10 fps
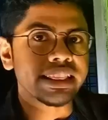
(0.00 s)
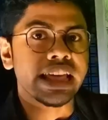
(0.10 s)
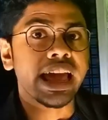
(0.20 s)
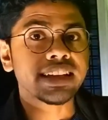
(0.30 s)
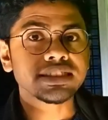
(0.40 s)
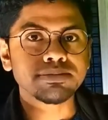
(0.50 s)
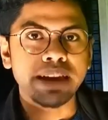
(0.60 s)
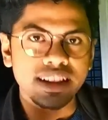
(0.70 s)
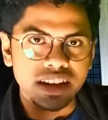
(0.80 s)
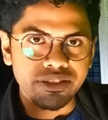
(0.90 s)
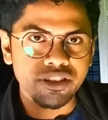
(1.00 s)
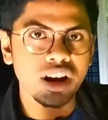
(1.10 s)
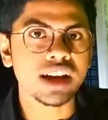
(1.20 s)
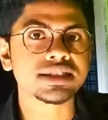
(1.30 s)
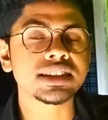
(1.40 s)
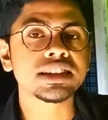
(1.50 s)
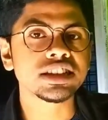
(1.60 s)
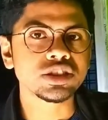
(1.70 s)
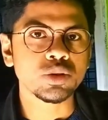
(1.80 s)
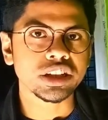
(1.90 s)
and thanks Meghla for asking
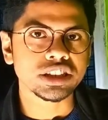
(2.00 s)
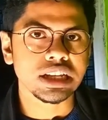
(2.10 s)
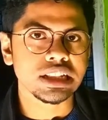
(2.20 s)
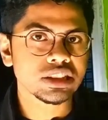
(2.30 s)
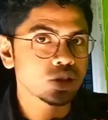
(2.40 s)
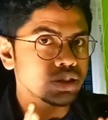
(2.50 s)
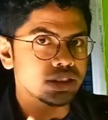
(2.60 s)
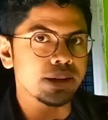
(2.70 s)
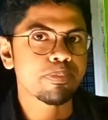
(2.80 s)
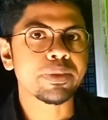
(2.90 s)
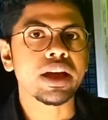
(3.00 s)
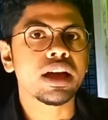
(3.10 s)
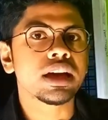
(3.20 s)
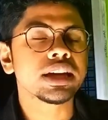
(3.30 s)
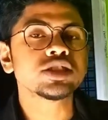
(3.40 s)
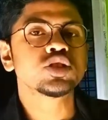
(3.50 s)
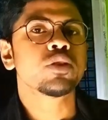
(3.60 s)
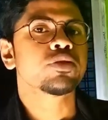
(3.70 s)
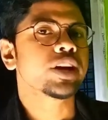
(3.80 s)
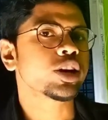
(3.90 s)
this question. So see, in
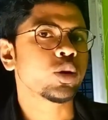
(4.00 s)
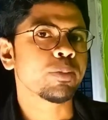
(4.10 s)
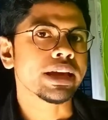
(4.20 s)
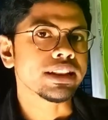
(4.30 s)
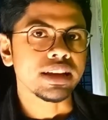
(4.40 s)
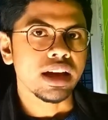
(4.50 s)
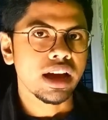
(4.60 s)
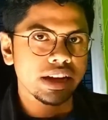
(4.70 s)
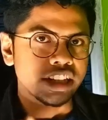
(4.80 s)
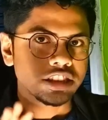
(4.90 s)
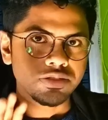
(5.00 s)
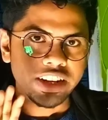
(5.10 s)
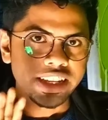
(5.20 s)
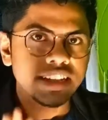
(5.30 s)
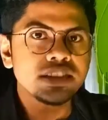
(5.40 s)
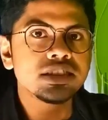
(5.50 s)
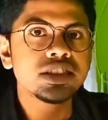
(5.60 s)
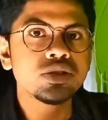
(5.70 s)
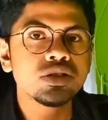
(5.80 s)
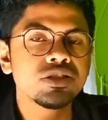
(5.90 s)
software domain, it's very
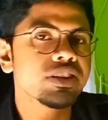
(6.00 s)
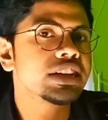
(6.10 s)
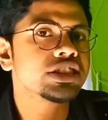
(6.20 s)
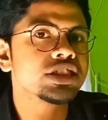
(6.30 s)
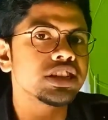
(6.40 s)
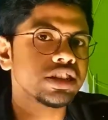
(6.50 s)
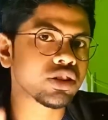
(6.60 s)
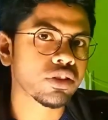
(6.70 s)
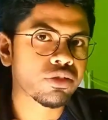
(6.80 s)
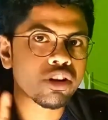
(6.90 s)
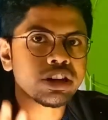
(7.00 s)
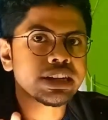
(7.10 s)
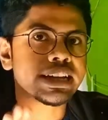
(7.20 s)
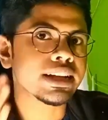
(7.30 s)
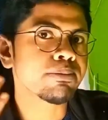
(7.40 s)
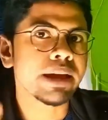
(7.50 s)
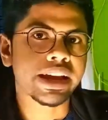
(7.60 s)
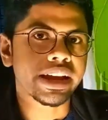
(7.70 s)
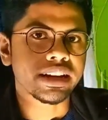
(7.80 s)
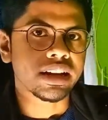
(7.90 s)
easy to differentiate your front-end and
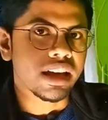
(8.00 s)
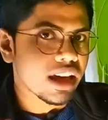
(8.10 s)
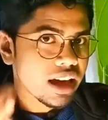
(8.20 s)
back-end.